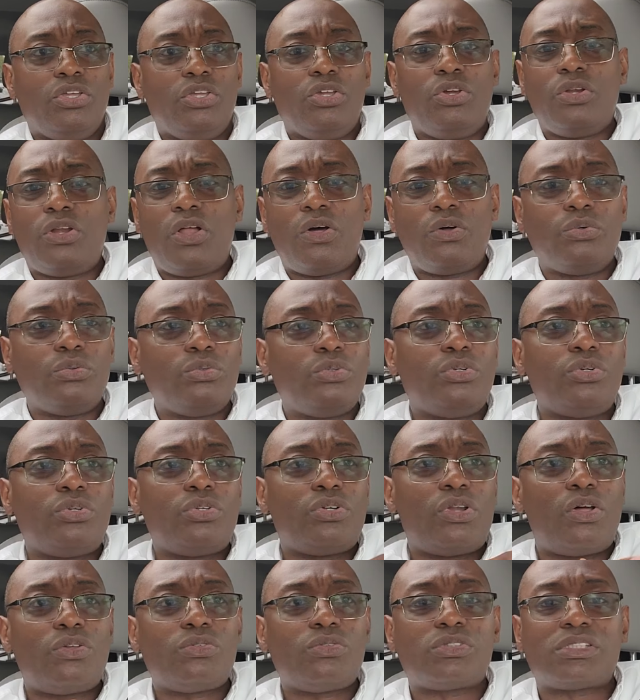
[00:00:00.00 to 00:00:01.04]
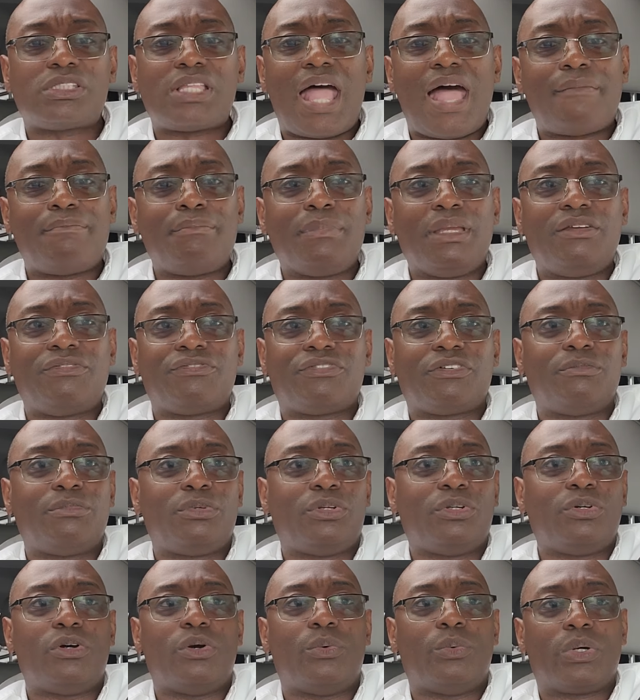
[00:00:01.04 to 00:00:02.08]
You don't stop me
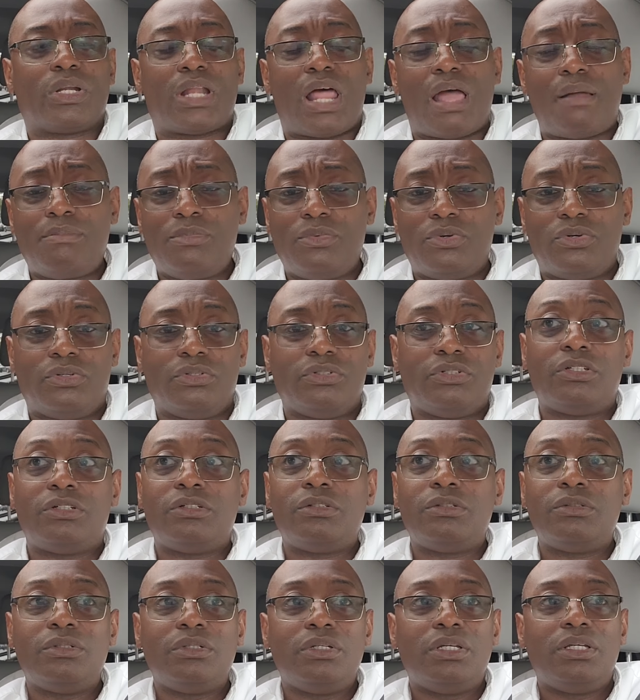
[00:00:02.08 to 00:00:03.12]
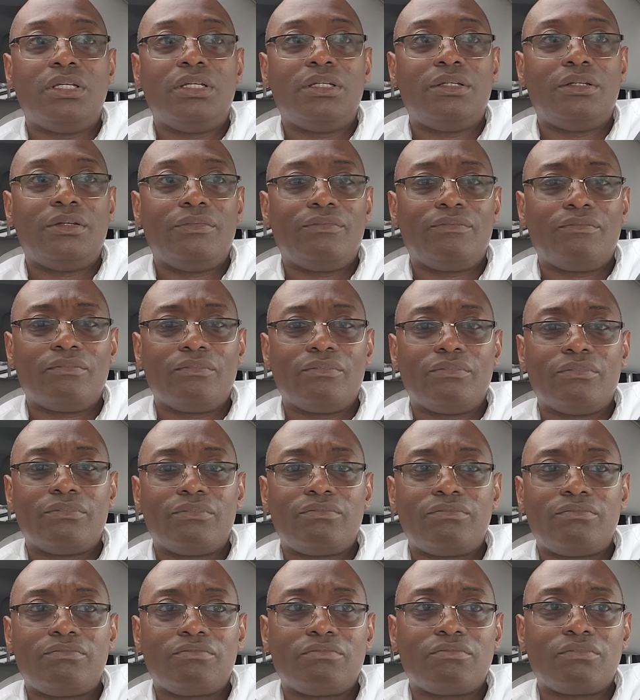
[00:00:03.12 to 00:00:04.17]
from doing what I'm going to do.
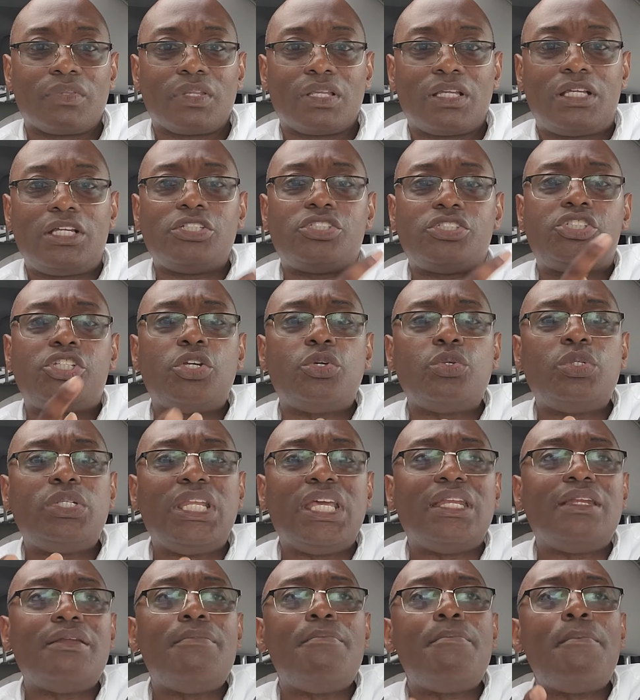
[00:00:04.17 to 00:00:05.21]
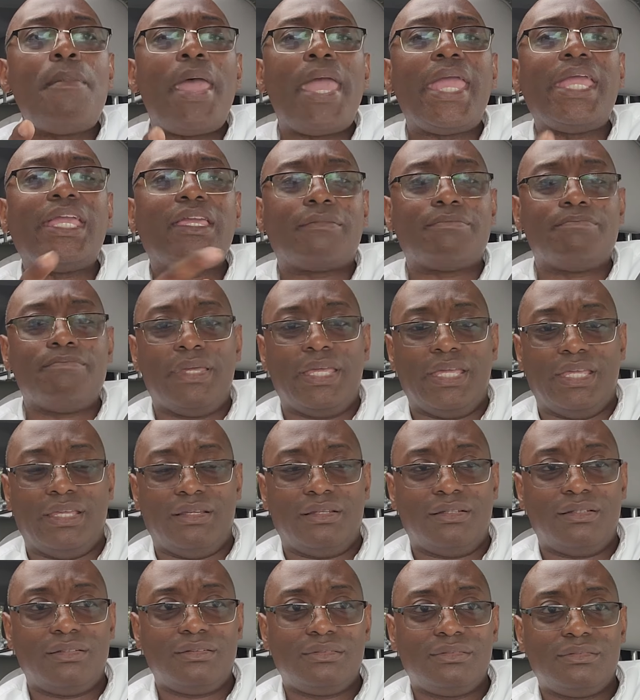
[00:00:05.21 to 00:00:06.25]
Because you didn't make me.